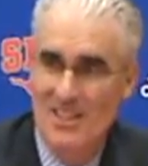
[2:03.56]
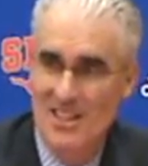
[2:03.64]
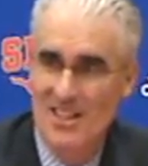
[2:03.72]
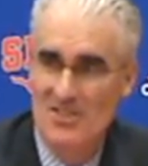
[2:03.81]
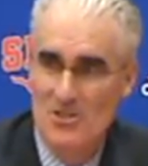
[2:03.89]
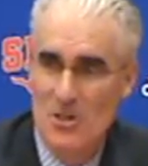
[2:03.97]

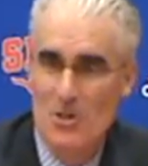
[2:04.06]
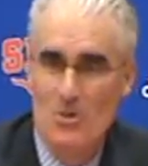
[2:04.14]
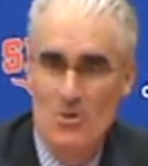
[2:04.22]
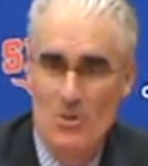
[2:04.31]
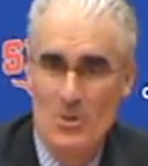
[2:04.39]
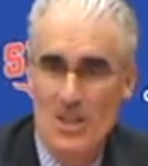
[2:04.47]
And
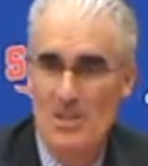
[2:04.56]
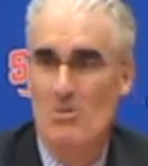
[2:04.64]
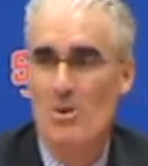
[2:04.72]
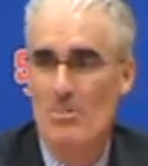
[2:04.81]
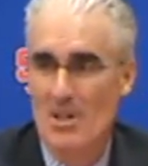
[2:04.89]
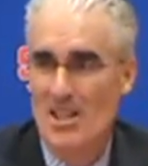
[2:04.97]
so we need
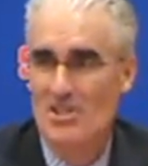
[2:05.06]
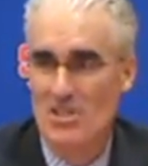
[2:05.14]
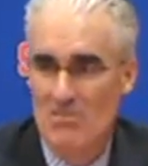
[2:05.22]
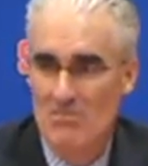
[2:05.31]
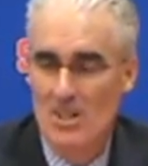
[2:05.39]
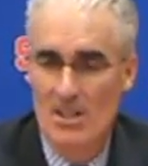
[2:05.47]
more
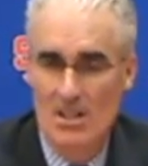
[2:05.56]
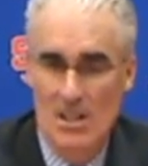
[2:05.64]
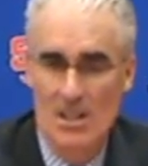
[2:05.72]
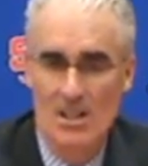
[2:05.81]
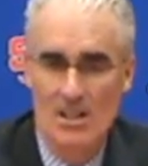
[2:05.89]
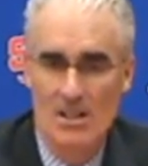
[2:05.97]
production.
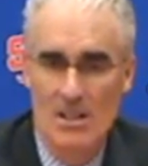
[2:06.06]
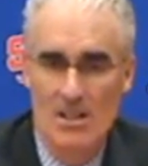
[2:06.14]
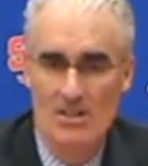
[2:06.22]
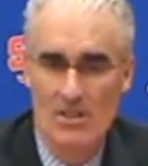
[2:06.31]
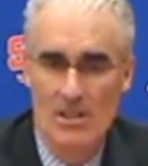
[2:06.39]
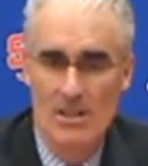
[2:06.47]

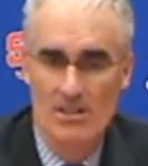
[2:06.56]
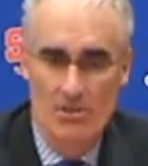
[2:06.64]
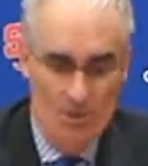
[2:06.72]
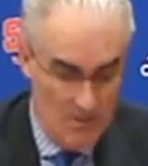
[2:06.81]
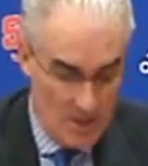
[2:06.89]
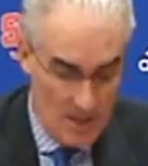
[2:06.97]

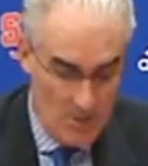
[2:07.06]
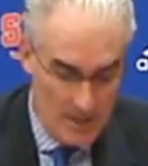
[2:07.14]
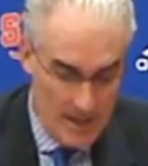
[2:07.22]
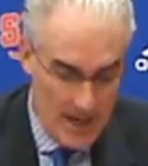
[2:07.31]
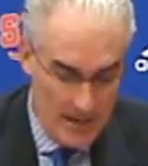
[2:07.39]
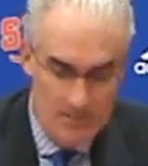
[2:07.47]
So tonight we
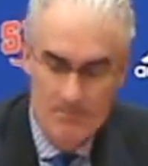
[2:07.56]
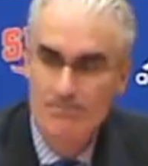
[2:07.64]
got it.